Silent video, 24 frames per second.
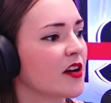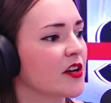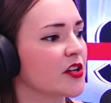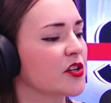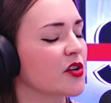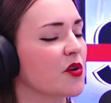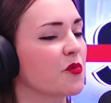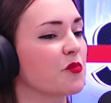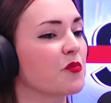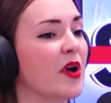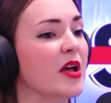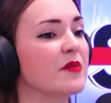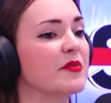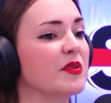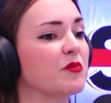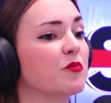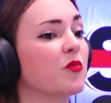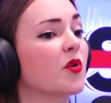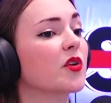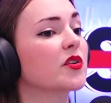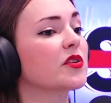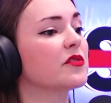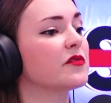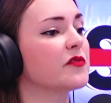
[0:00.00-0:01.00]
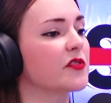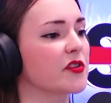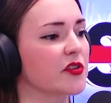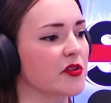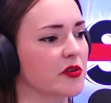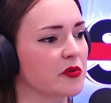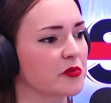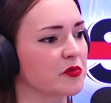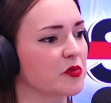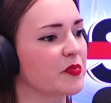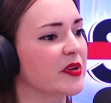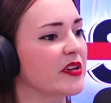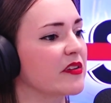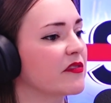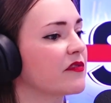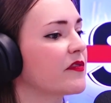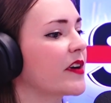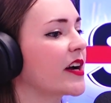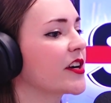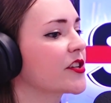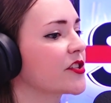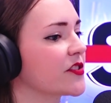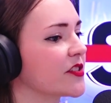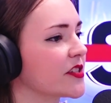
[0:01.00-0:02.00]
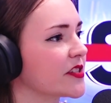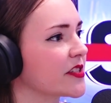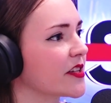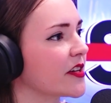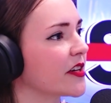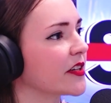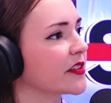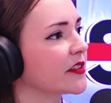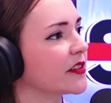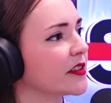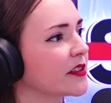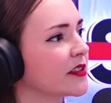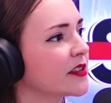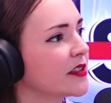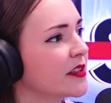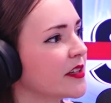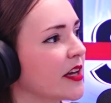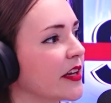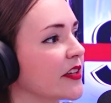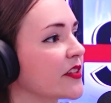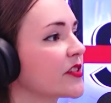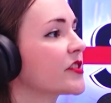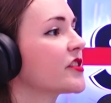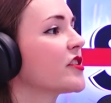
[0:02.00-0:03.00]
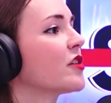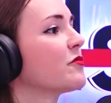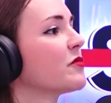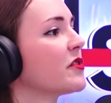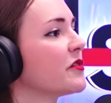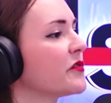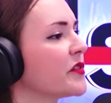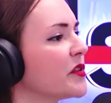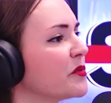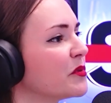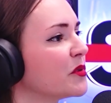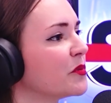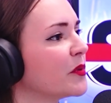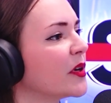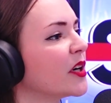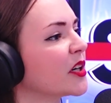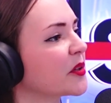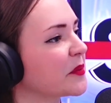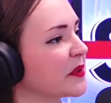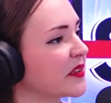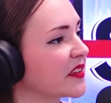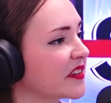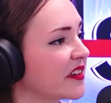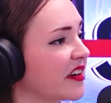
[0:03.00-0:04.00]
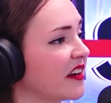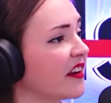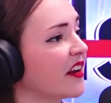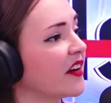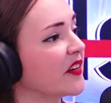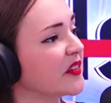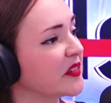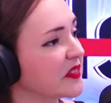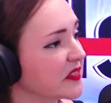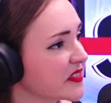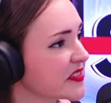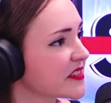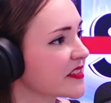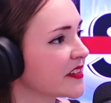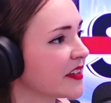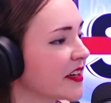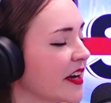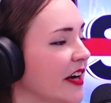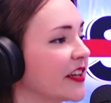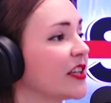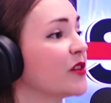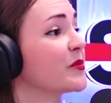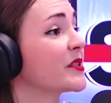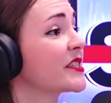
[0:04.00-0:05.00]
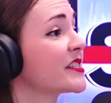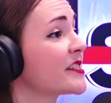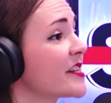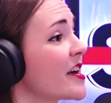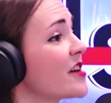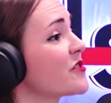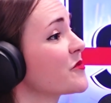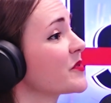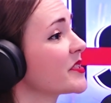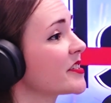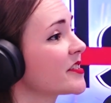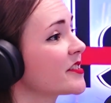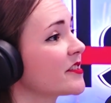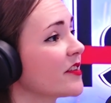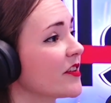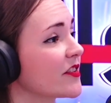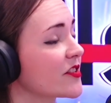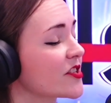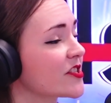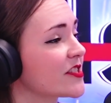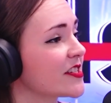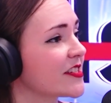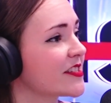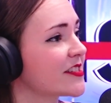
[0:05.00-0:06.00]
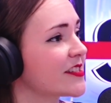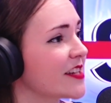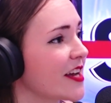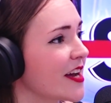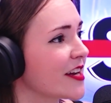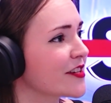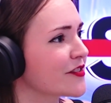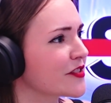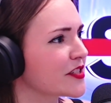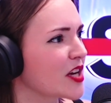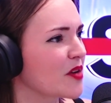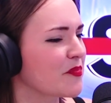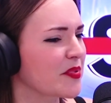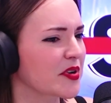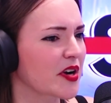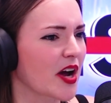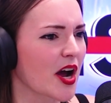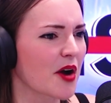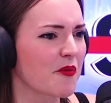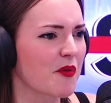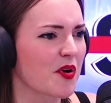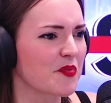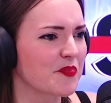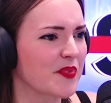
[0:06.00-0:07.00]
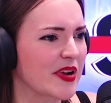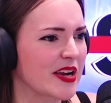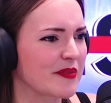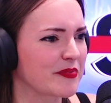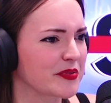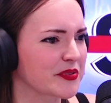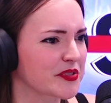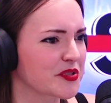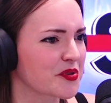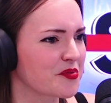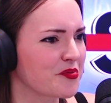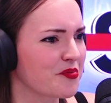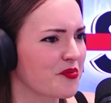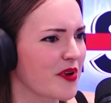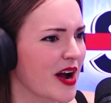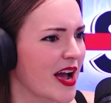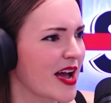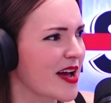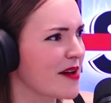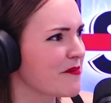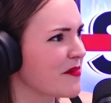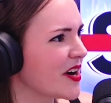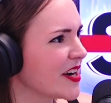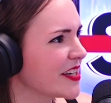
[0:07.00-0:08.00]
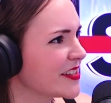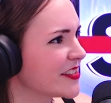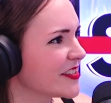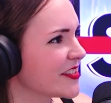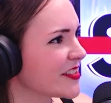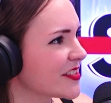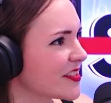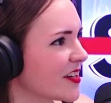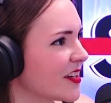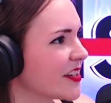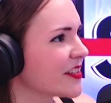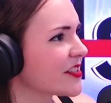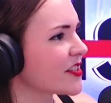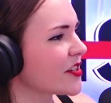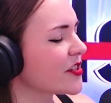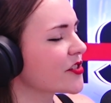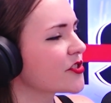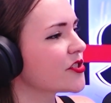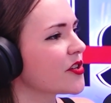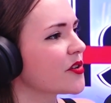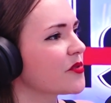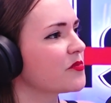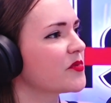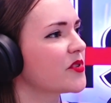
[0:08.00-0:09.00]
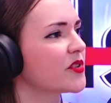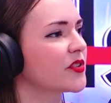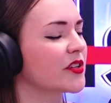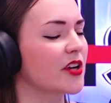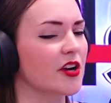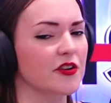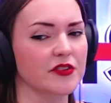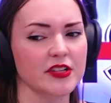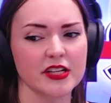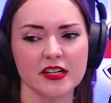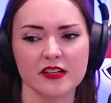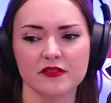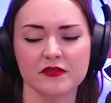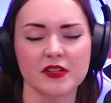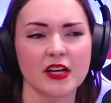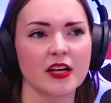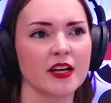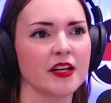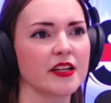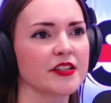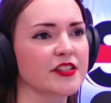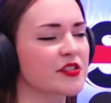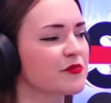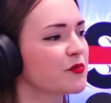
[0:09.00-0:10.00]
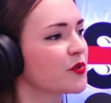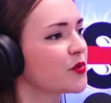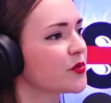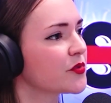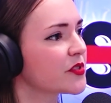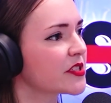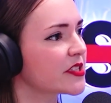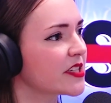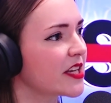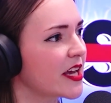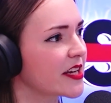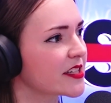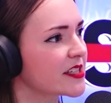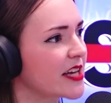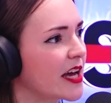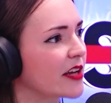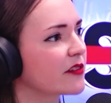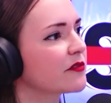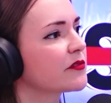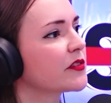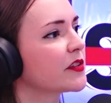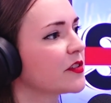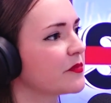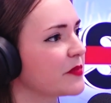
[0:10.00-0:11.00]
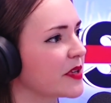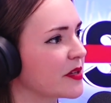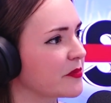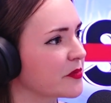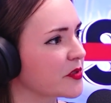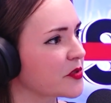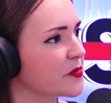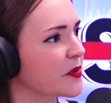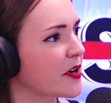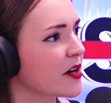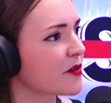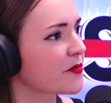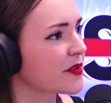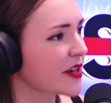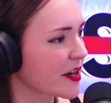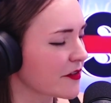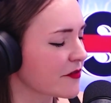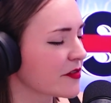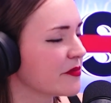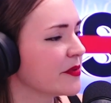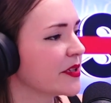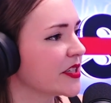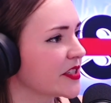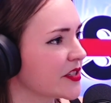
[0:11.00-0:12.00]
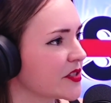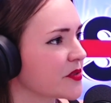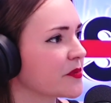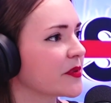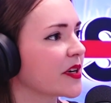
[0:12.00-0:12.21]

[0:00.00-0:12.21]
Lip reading: maybe one of you will be a fashion designer and some of you will work with clothes. And it was said with such disdain. I was like, but I want people to wear my designs. I don't want only a small select handful of people to wear. I want everybody to